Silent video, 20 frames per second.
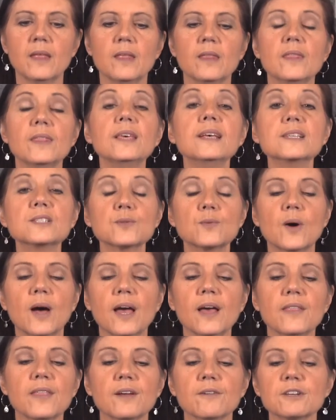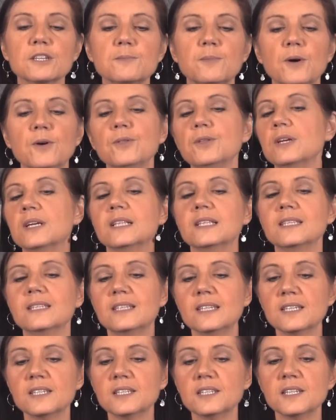This way, there is both
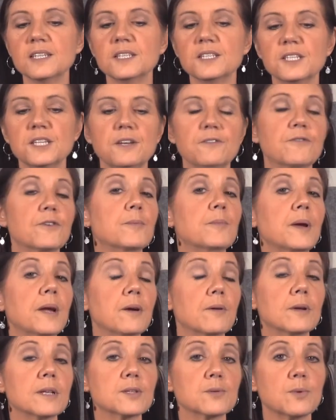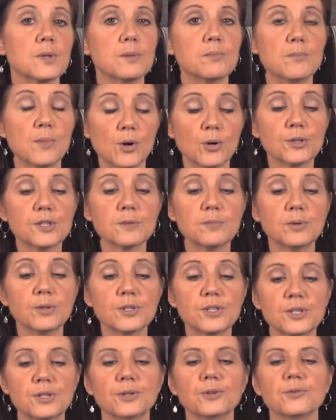consistency for parents with multiple
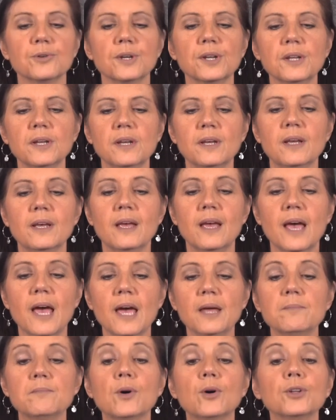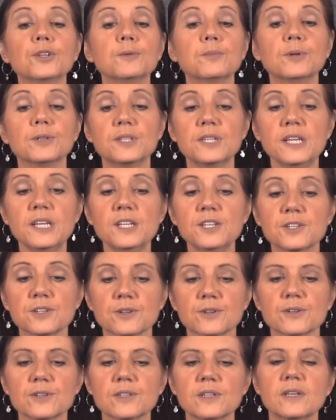children and multiple
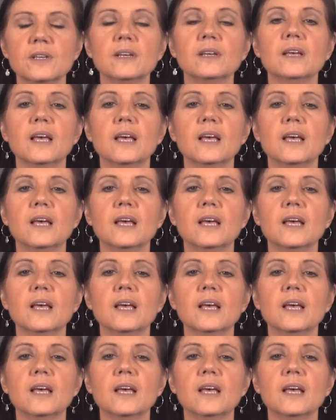teachers,